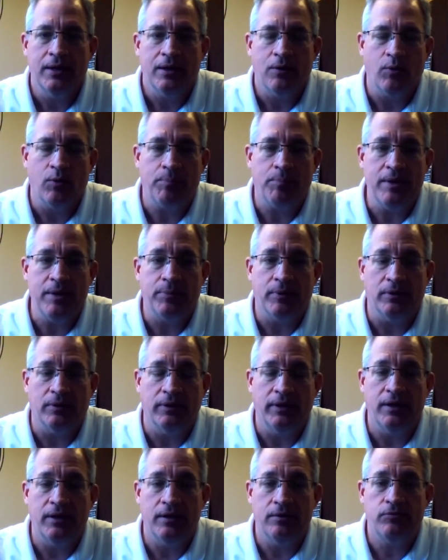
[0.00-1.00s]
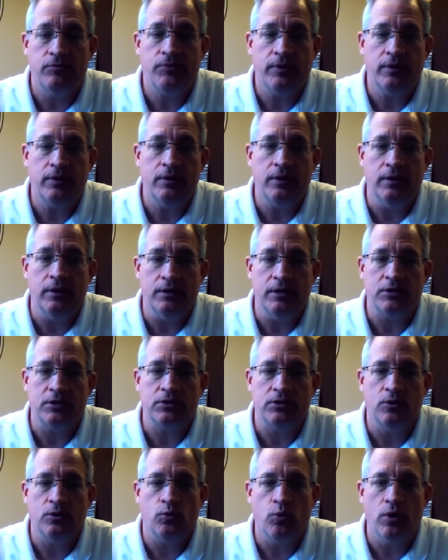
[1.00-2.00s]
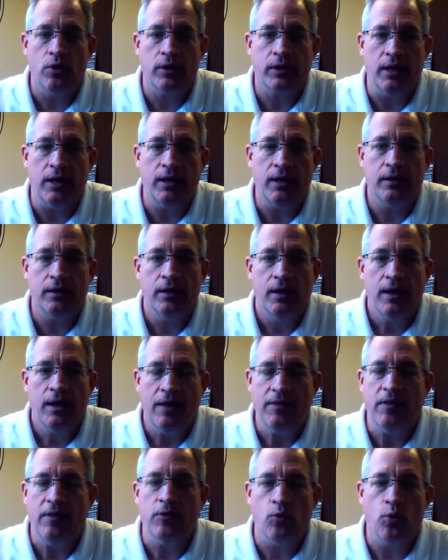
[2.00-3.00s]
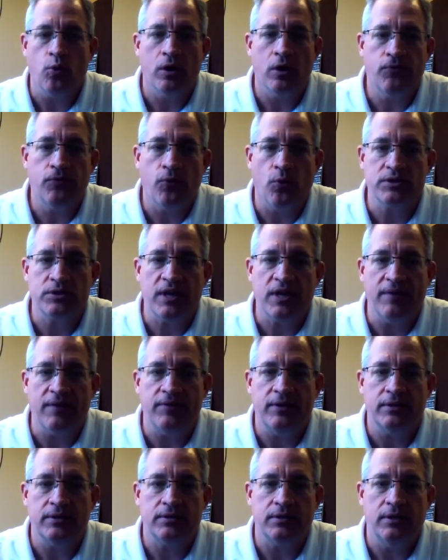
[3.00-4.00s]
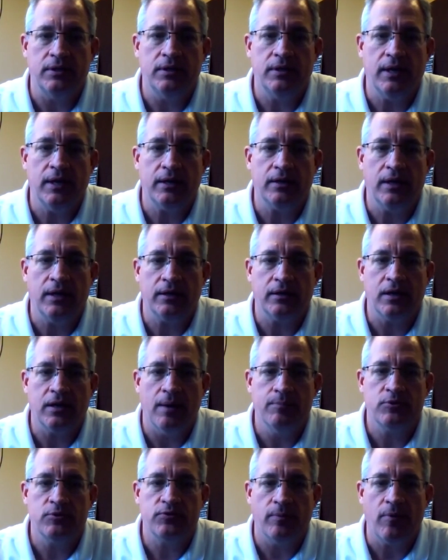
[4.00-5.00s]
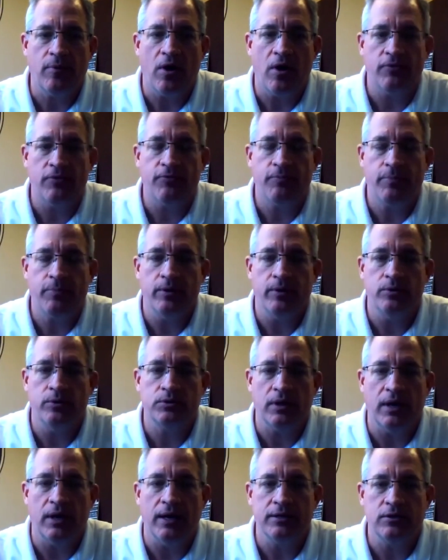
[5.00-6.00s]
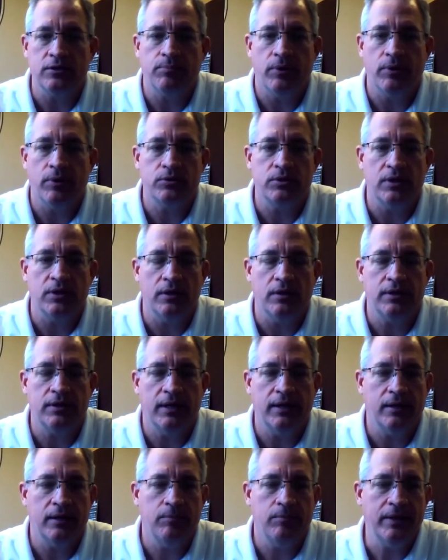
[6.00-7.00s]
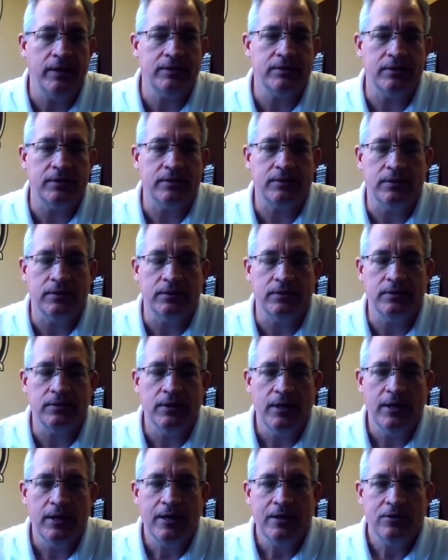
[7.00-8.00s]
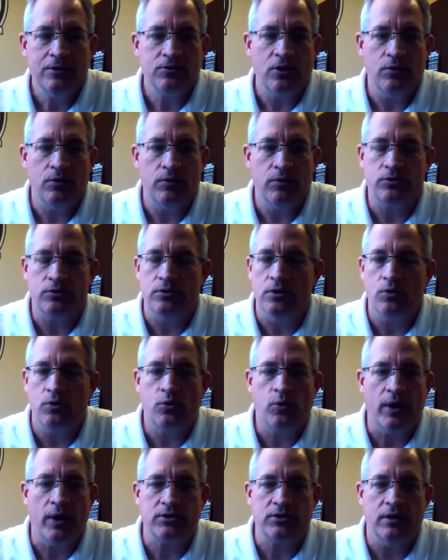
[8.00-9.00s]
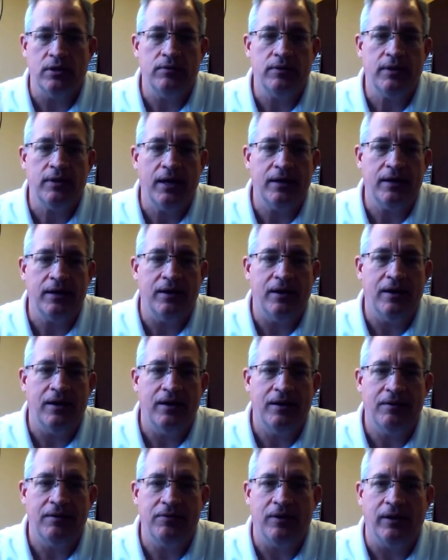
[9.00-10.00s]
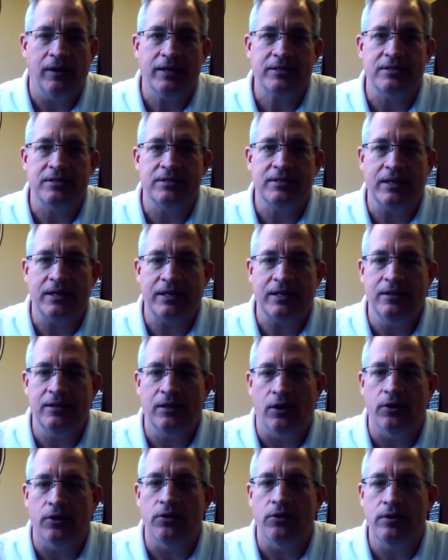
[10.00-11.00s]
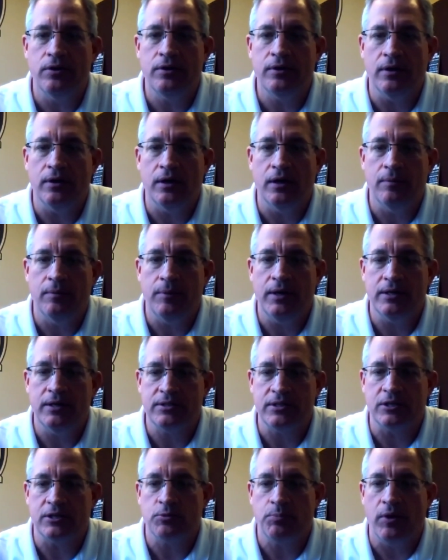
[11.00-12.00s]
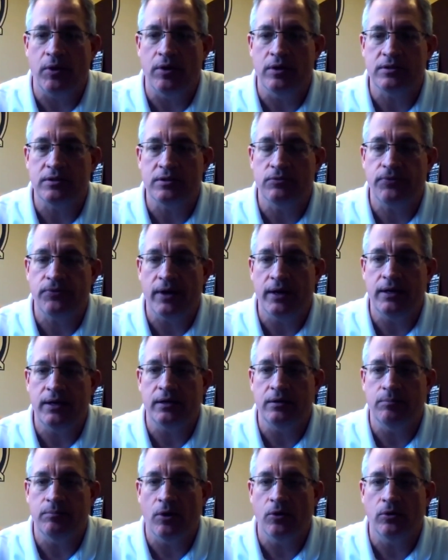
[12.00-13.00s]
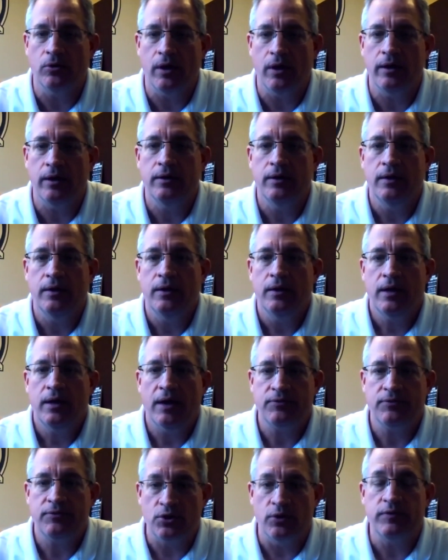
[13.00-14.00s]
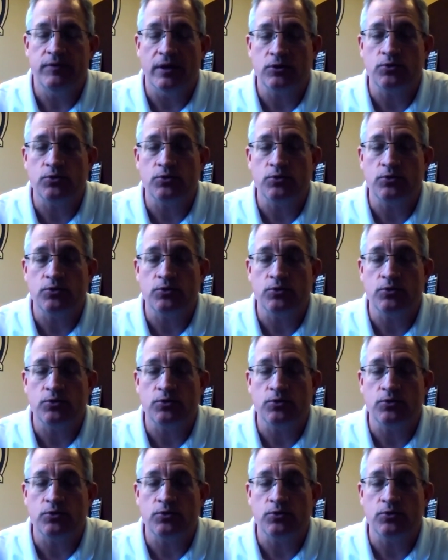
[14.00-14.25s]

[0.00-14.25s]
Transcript: where people live in addition to working, and then the workforce obviously that that comes from off post onto post on a daily basis. And so there's no question that uh, the lessons that he learned um, in his experience in fighting Ebola have served us